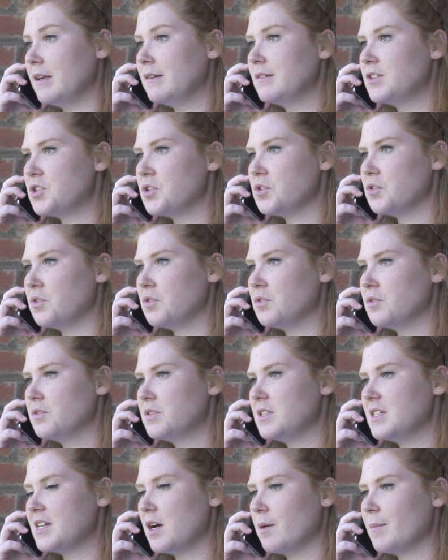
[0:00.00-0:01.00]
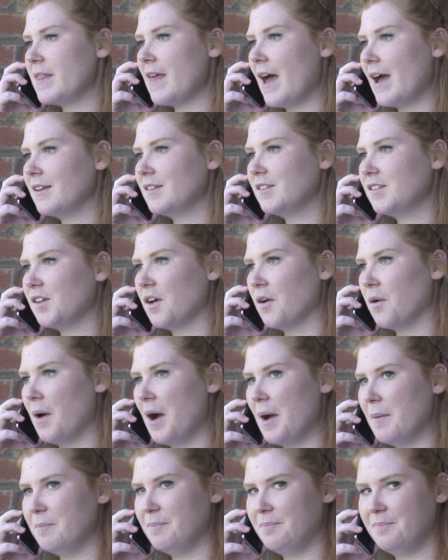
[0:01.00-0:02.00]
me to tell me that,
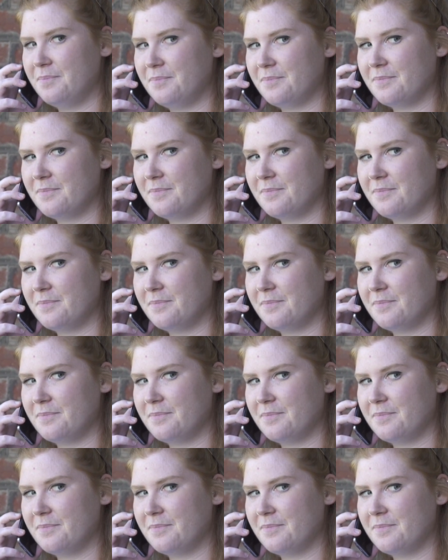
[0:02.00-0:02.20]
so. I